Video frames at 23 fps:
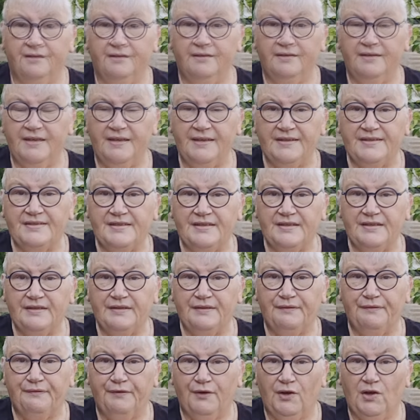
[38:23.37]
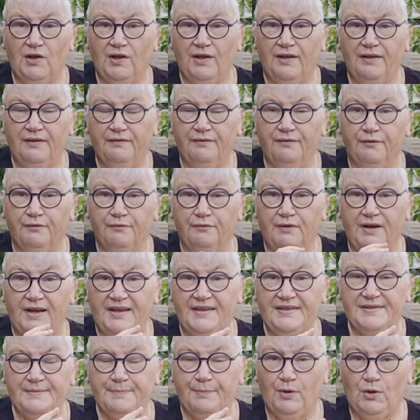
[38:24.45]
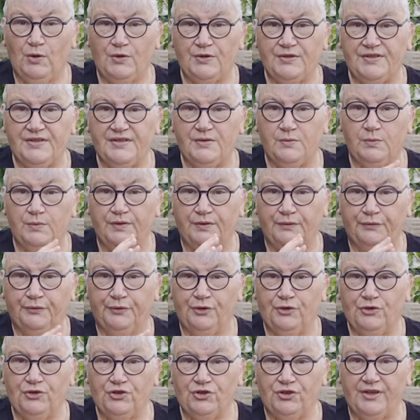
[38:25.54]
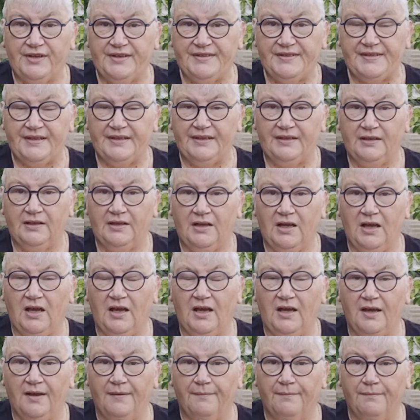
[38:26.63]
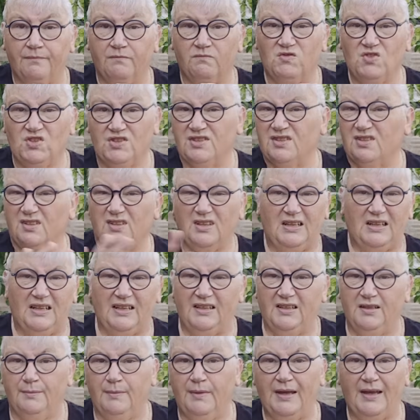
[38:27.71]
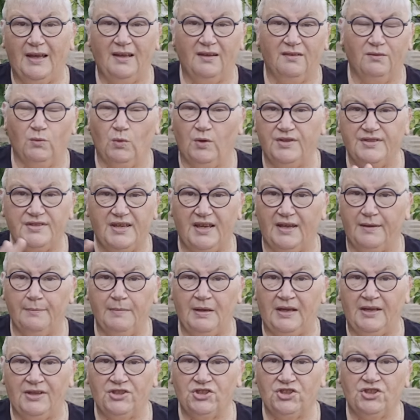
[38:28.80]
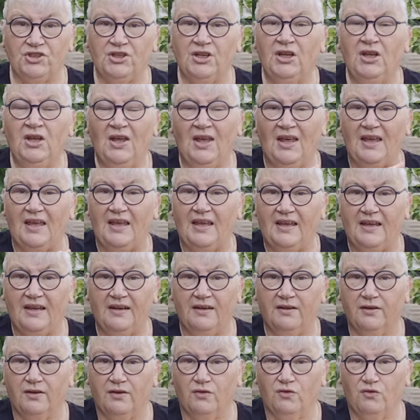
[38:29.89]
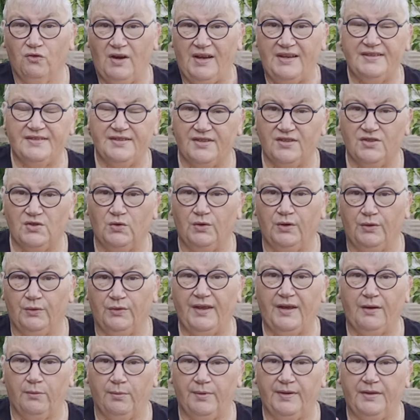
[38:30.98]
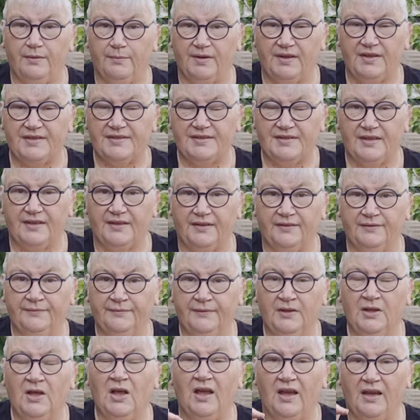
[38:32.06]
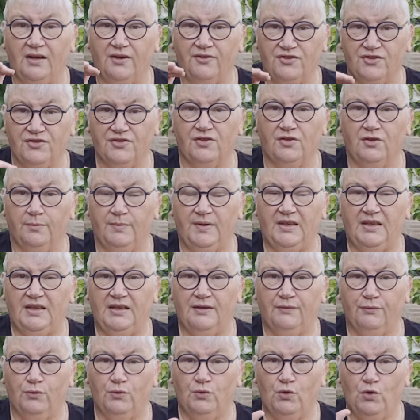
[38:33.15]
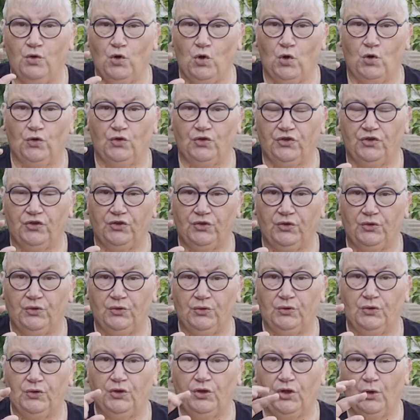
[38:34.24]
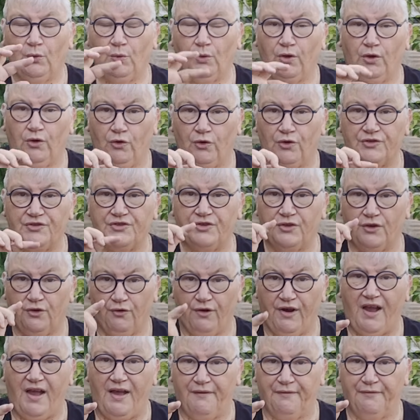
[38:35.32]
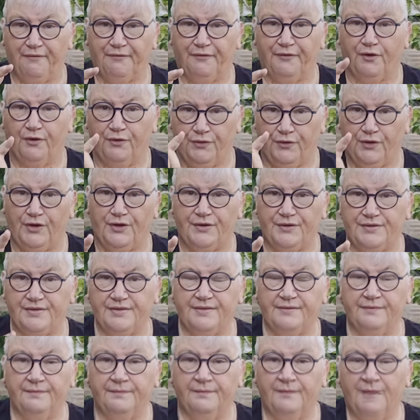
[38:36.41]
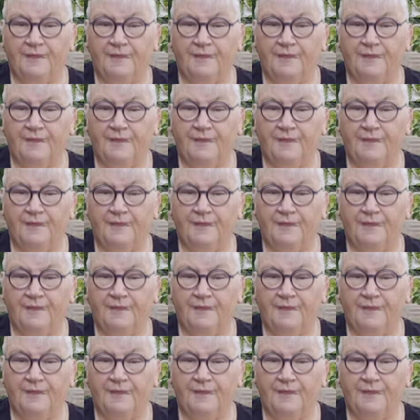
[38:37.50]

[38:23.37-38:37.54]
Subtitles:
Next are the 5 raised boxes with the fruit trees in. Just clean them out, won't take much, and raise the soil. That will be the biggest thing. And I just got to be careful not to go across the graft on those.